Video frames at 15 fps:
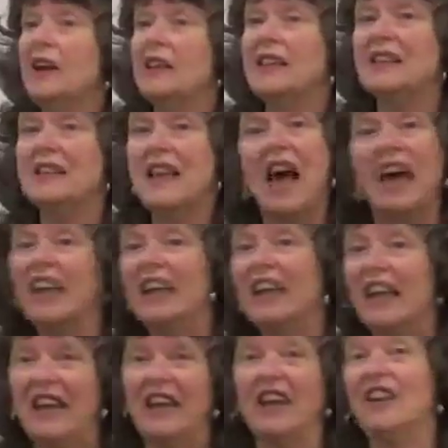
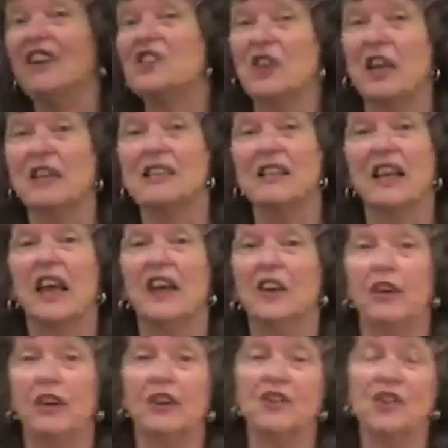sadly
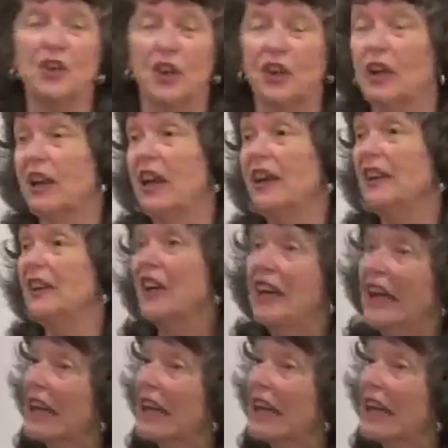translated and circulated in